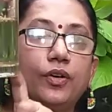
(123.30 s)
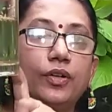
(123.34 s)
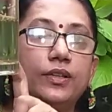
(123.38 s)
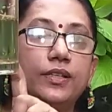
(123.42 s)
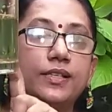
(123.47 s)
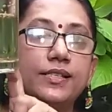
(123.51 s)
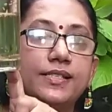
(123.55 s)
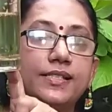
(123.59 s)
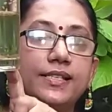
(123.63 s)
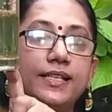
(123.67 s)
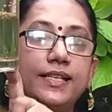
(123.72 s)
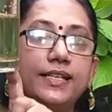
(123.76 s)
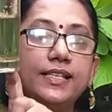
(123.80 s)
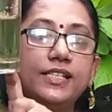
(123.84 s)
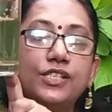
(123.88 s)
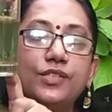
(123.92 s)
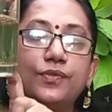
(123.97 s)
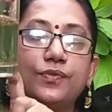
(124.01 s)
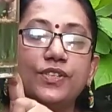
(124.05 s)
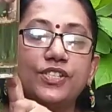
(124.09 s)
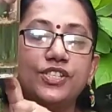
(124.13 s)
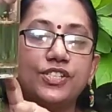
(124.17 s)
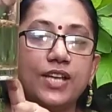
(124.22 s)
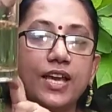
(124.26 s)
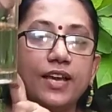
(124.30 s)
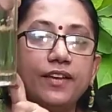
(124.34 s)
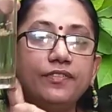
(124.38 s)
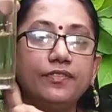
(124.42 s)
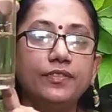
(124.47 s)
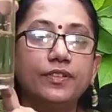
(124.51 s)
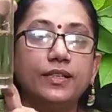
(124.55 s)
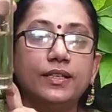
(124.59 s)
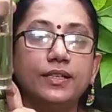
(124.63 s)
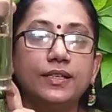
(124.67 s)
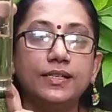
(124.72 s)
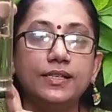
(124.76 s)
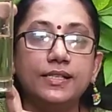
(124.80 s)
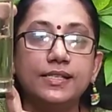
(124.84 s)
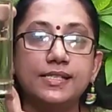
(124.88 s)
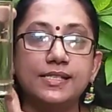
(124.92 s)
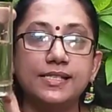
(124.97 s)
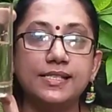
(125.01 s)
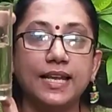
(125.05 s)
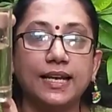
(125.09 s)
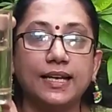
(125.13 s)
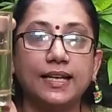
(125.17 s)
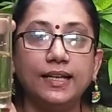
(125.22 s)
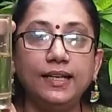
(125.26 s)
on the seeds which have
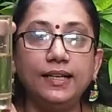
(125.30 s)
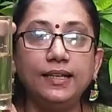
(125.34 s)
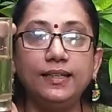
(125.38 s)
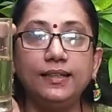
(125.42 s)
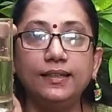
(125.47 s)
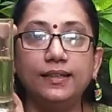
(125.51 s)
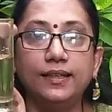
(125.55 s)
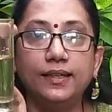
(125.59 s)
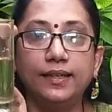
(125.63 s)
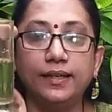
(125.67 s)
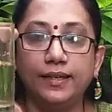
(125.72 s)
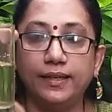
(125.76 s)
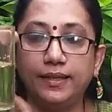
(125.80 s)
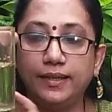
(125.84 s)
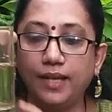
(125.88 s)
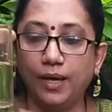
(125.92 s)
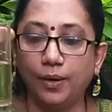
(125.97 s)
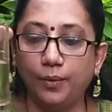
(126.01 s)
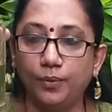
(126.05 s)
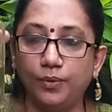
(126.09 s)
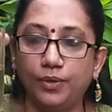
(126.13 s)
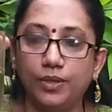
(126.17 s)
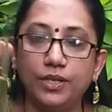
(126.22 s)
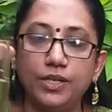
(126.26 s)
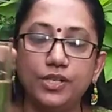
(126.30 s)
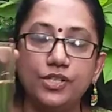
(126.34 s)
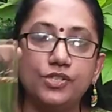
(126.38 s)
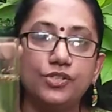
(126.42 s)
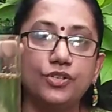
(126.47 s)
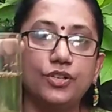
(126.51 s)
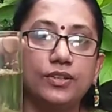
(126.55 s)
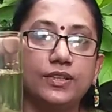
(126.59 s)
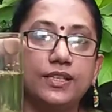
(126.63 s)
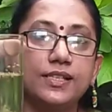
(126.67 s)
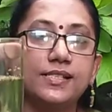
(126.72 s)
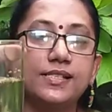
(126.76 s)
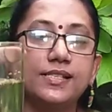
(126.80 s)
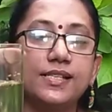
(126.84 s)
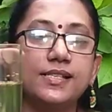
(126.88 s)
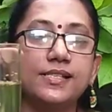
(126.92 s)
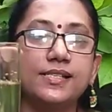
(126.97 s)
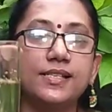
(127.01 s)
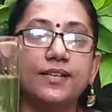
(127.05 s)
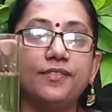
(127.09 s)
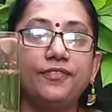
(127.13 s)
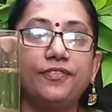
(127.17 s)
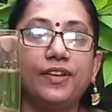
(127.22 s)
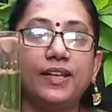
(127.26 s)
settled down. So this is
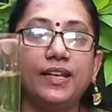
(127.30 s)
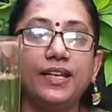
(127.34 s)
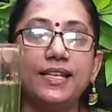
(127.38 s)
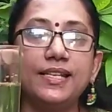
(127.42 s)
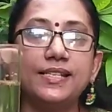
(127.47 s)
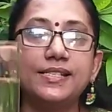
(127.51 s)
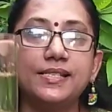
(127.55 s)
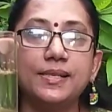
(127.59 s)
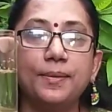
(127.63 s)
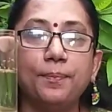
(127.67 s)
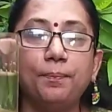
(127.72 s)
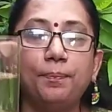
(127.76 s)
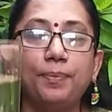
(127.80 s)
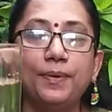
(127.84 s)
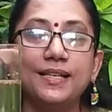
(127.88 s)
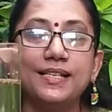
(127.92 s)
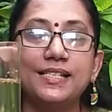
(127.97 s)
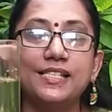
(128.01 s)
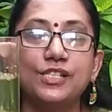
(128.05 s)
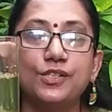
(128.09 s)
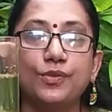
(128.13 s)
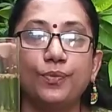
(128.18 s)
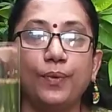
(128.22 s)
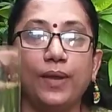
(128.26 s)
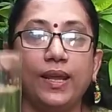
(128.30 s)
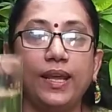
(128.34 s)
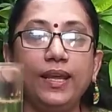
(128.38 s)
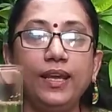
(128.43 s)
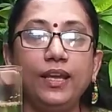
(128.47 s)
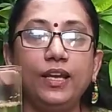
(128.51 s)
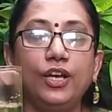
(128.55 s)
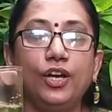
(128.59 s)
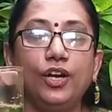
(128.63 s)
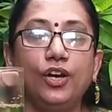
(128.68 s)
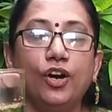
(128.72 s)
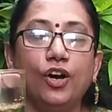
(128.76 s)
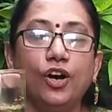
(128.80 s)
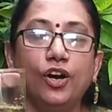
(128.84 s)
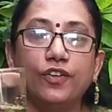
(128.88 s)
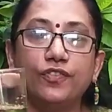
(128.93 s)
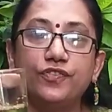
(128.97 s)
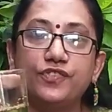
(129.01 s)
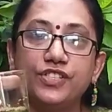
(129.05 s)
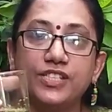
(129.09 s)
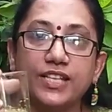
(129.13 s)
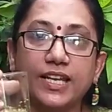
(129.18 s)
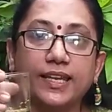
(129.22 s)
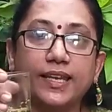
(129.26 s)
a very simplest way
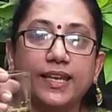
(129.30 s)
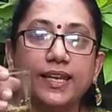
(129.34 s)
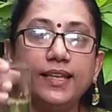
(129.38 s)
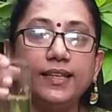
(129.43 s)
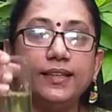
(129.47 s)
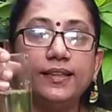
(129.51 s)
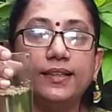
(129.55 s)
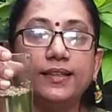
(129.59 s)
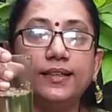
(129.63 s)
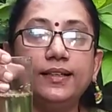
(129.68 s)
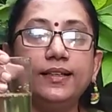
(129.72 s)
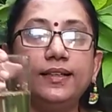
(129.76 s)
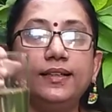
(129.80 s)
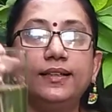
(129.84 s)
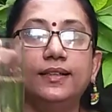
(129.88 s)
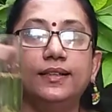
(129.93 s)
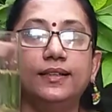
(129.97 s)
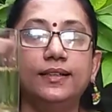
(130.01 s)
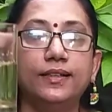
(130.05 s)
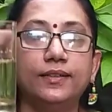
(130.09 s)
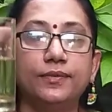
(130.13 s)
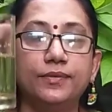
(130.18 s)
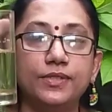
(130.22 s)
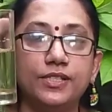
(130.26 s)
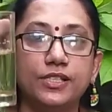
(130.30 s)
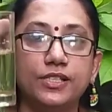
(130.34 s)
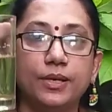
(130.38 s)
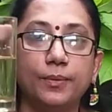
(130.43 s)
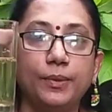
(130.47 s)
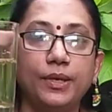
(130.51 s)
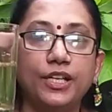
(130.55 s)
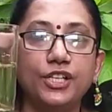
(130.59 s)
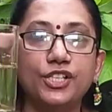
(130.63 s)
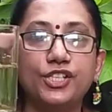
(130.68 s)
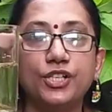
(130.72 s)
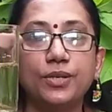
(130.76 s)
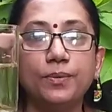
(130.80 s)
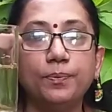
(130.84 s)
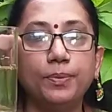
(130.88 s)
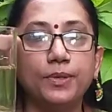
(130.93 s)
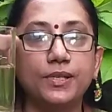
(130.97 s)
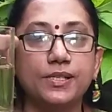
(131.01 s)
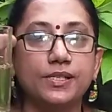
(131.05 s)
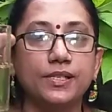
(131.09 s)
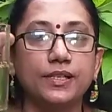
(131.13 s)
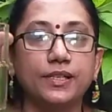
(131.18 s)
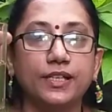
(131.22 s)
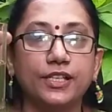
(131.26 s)
of checking the germination
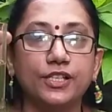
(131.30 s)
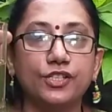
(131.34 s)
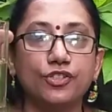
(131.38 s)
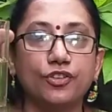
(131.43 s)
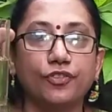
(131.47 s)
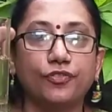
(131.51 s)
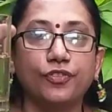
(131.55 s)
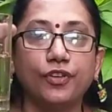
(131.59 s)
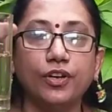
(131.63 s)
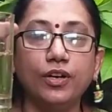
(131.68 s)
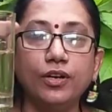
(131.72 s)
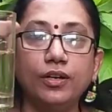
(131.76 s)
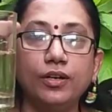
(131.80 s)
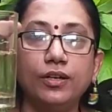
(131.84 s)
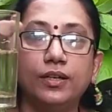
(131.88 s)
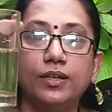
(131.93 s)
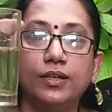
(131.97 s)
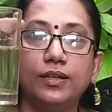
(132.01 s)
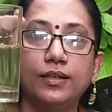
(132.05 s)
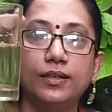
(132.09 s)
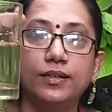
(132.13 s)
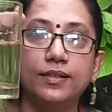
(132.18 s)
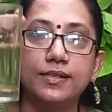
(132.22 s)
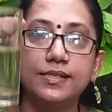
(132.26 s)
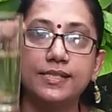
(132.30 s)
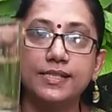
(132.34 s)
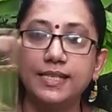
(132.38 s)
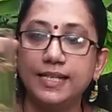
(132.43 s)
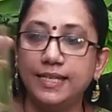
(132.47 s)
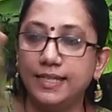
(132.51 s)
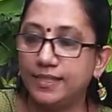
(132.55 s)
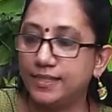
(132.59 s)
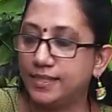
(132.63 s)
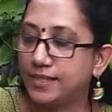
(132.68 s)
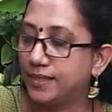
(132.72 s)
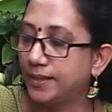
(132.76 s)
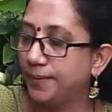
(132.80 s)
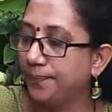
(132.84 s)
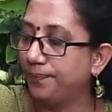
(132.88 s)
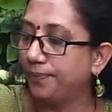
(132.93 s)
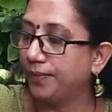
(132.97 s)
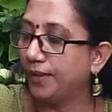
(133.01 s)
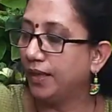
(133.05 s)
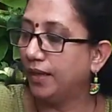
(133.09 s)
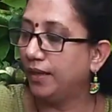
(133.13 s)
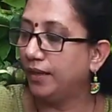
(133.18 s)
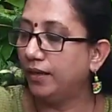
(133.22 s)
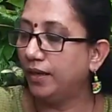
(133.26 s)
percentage of your seeds.
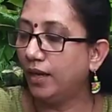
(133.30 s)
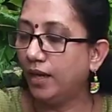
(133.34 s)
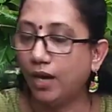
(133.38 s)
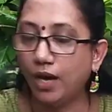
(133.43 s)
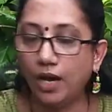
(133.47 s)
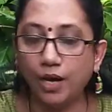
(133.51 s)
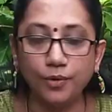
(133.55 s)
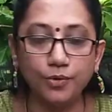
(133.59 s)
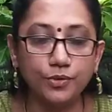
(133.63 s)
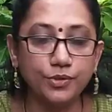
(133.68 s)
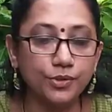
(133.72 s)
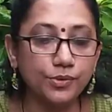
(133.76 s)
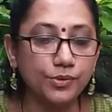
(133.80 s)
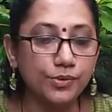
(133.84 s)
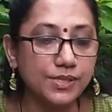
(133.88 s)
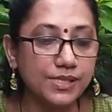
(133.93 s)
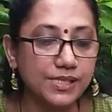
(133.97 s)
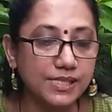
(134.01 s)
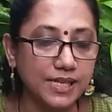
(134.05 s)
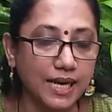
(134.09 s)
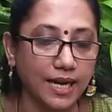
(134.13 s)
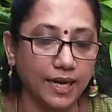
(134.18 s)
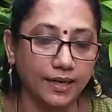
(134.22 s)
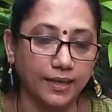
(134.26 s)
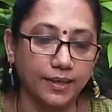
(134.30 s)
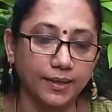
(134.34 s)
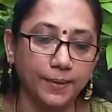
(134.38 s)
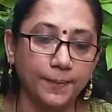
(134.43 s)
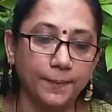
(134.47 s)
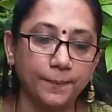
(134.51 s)
Now how to start?